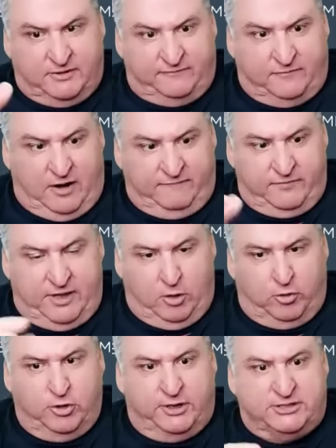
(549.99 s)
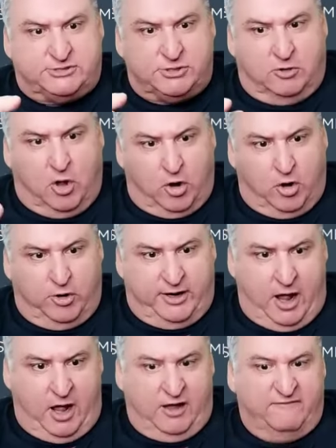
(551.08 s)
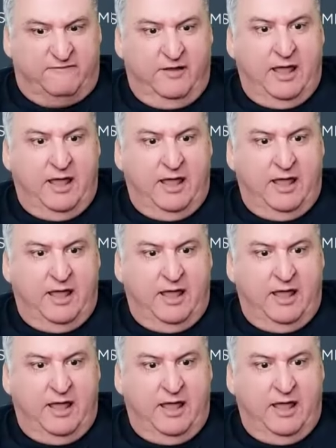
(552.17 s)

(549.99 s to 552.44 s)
of good is no longer good enough,